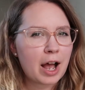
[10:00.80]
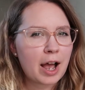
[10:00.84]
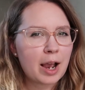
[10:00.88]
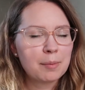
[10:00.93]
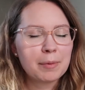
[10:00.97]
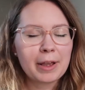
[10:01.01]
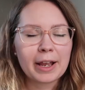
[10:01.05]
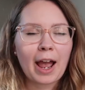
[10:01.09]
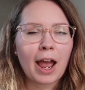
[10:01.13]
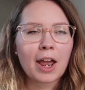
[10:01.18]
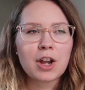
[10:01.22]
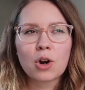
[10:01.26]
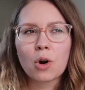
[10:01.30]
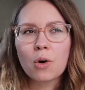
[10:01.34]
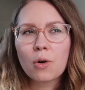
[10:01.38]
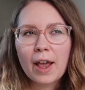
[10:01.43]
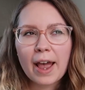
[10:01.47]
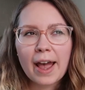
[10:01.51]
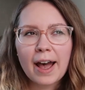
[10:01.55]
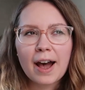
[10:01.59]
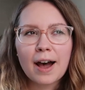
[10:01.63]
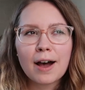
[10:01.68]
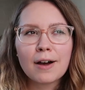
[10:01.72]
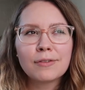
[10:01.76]
time. Like I don't
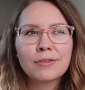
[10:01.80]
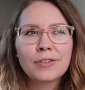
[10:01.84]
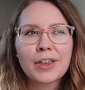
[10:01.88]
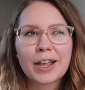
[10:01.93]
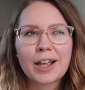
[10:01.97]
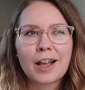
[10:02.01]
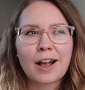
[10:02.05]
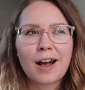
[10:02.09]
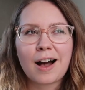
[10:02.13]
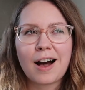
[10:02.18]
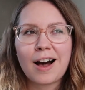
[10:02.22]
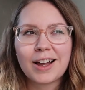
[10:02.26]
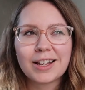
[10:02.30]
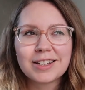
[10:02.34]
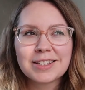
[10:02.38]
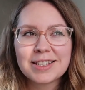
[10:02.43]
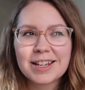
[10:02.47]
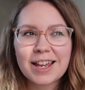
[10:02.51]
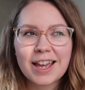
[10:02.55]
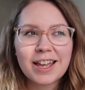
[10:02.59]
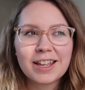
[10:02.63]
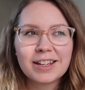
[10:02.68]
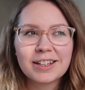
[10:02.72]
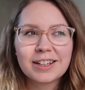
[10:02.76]
have like a
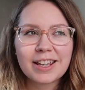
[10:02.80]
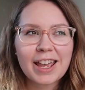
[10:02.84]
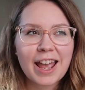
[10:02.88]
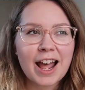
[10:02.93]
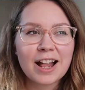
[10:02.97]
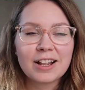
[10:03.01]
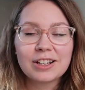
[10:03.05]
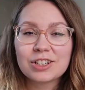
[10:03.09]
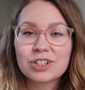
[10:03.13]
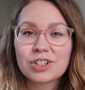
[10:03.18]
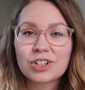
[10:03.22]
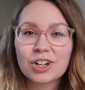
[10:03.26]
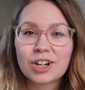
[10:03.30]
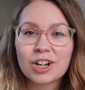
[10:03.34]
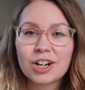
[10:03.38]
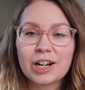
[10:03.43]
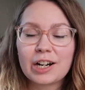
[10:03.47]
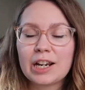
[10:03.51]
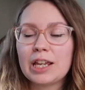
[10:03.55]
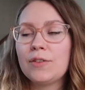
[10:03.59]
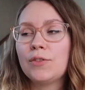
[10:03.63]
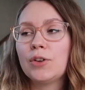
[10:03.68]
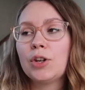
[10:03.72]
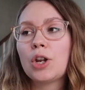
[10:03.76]
content calendar,
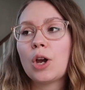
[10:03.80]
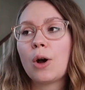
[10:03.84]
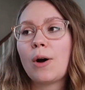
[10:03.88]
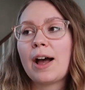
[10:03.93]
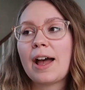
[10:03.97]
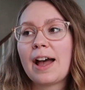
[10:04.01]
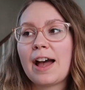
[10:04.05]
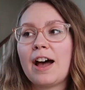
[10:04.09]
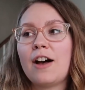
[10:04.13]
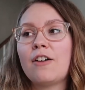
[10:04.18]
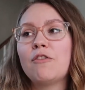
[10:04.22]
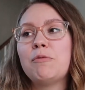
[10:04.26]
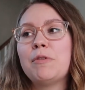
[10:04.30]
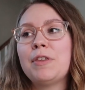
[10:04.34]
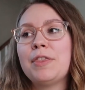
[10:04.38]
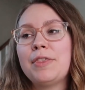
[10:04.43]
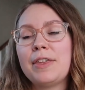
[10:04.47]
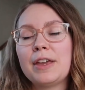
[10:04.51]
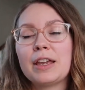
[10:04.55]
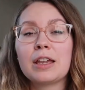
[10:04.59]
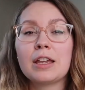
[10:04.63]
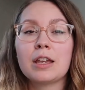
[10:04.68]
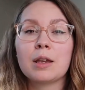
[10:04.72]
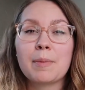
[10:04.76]
even though I have been
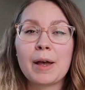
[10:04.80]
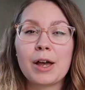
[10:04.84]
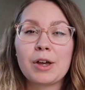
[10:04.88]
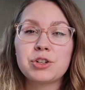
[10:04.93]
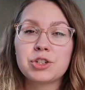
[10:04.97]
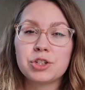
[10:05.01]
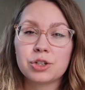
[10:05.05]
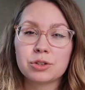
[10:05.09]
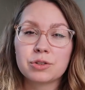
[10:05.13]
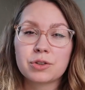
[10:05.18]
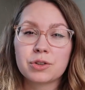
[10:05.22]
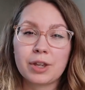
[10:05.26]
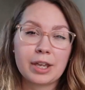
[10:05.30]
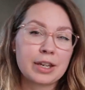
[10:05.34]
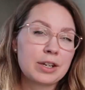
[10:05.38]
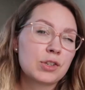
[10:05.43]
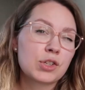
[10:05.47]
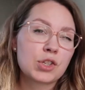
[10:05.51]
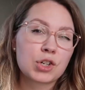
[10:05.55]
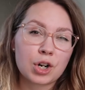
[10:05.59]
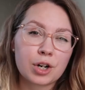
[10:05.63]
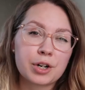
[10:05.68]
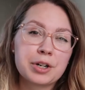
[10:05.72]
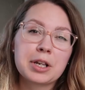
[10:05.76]
thinking about do, like
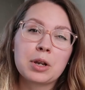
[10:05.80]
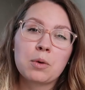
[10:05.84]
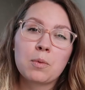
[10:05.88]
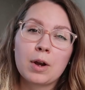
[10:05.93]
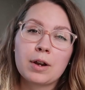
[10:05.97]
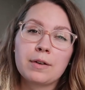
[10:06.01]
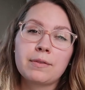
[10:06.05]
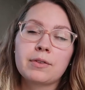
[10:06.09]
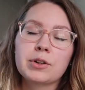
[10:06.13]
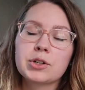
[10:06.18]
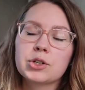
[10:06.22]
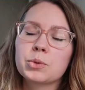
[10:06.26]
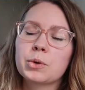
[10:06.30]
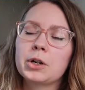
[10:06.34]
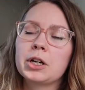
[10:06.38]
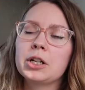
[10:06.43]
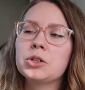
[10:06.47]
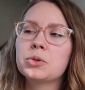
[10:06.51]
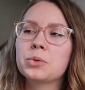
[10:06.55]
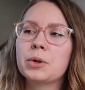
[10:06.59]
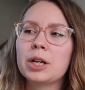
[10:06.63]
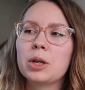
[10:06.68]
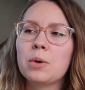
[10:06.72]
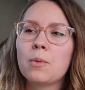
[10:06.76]
starting one for
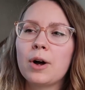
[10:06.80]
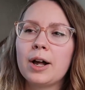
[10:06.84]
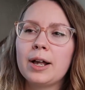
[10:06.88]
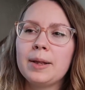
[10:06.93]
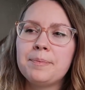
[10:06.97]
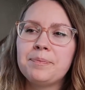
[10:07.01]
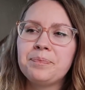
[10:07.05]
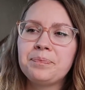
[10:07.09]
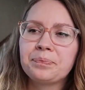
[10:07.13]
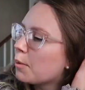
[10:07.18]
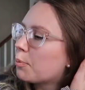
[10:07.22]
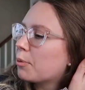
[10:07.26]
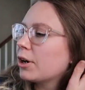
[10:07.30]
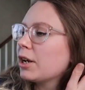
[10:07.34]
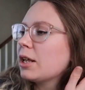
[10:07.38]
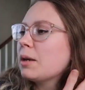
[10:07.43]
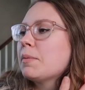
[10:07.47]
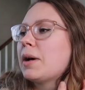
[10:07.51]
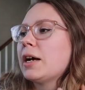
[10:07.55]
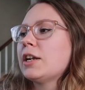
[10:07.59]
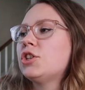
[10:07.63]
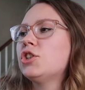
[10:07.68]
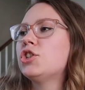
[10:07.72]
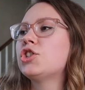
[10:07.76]
2021. I pretty
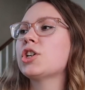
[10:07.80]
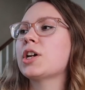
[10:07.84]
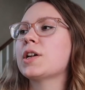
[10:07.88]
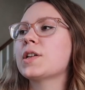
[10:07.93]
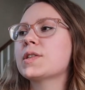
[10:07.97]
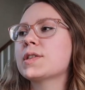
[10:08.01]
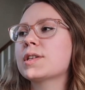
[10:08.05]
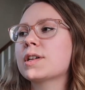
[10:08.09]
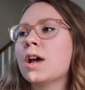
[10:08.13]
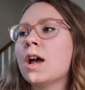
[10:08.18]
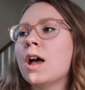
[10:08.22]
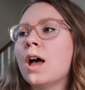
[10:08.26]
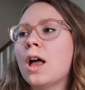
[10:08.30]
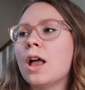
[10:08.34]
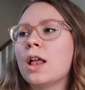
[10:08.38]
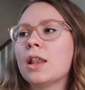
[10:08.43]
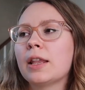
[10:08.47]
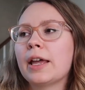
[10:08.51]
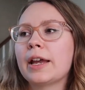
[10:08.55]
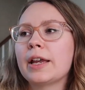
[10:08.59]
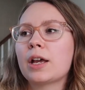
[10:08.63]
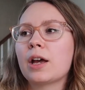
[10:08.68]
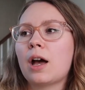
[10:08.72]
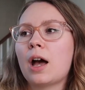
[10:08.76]
much just
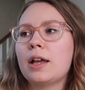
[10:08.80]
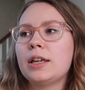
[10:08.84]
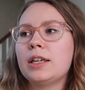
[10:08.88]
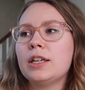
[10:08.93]
like